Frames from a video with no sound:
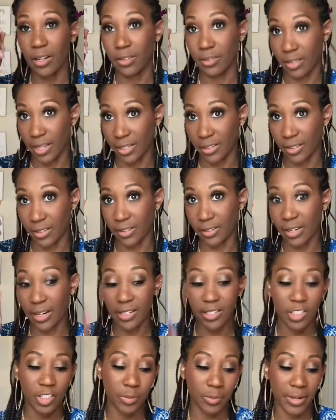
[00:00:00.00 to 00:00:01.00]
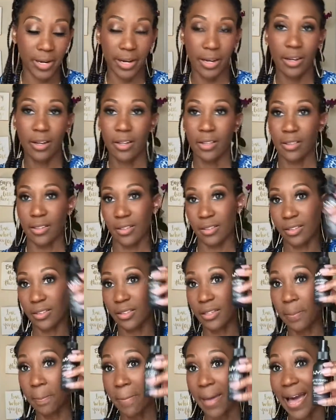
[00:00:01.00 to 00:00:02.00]
That's a setting spray. This is
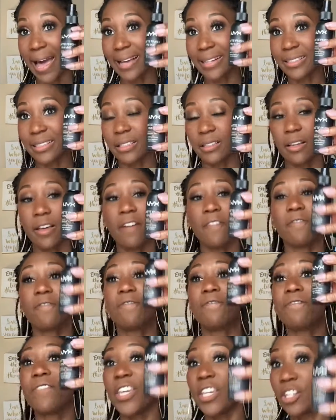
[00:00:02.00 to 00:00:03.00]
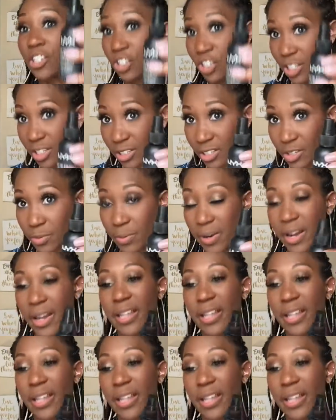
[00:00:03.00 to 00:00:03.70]
a matte finishing spray.